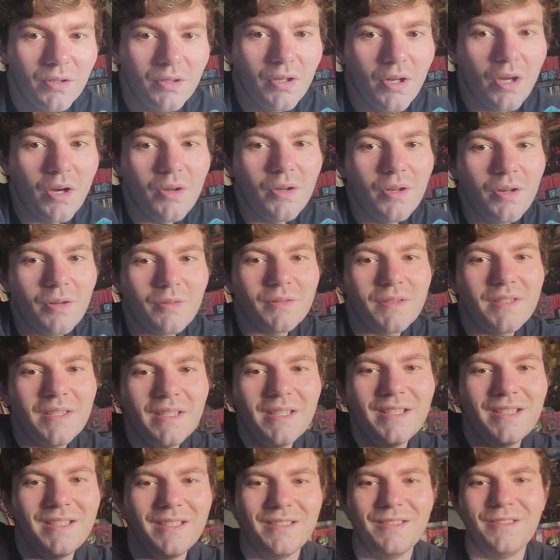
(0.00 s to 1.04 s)
No, you don't
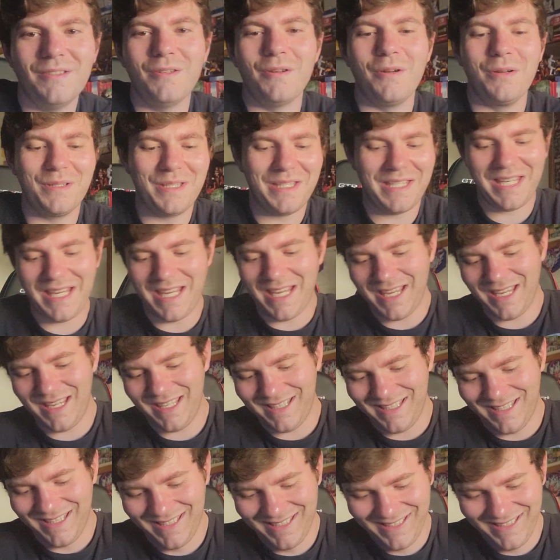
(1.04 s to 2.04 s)
see it. You don't see it.